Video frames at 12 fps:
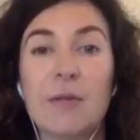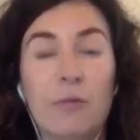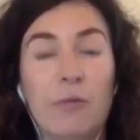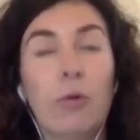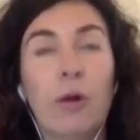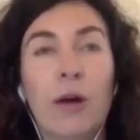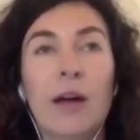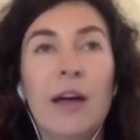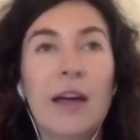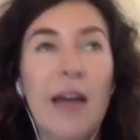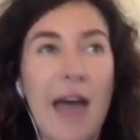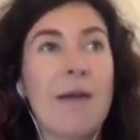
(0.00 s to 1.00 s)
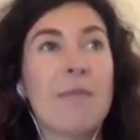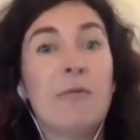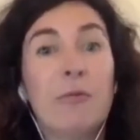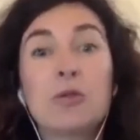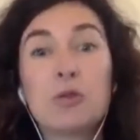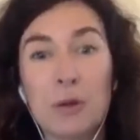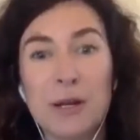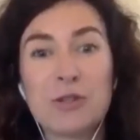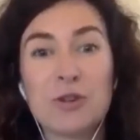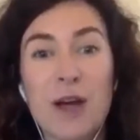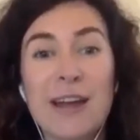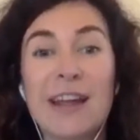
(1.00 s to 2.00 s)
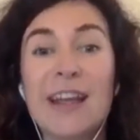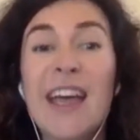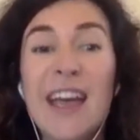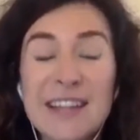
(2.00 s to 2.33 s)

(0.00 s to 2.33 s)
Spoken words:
for toilet training.